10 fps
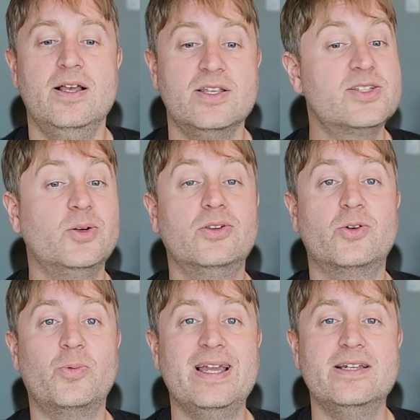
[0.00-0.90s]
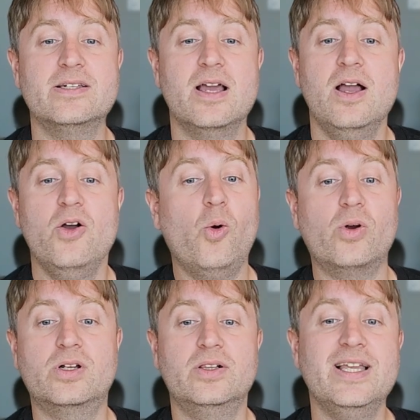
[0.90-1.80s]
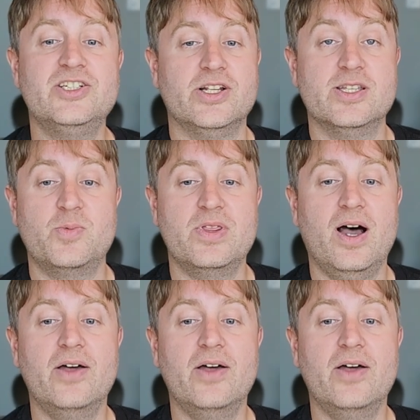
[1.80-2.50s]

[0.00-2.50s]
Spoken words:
solar wind, or collisions with